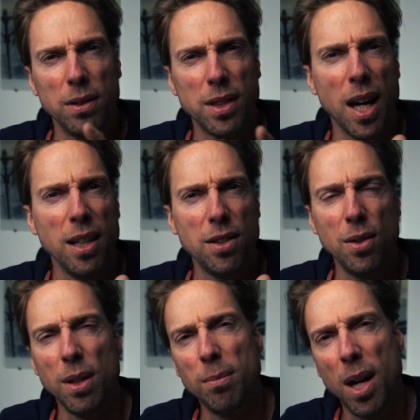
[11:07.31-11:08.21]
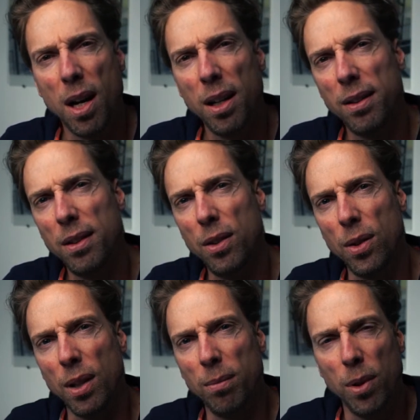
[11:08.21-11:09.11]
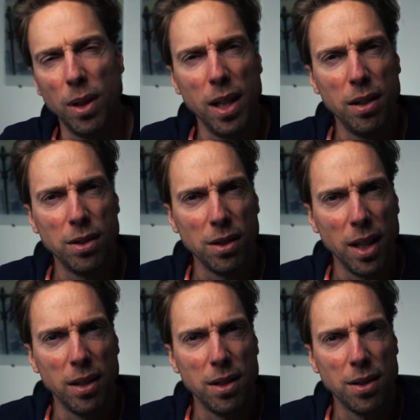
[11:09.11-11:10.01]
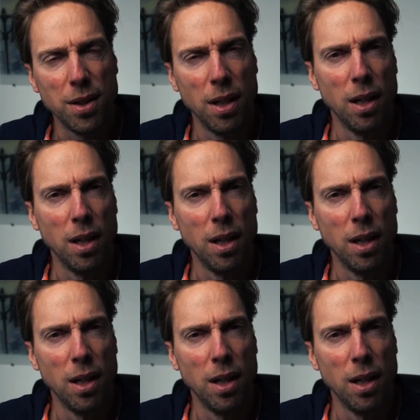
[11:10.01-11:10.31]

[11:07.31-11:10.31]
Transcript: tights you can buy. You can put layers on layers.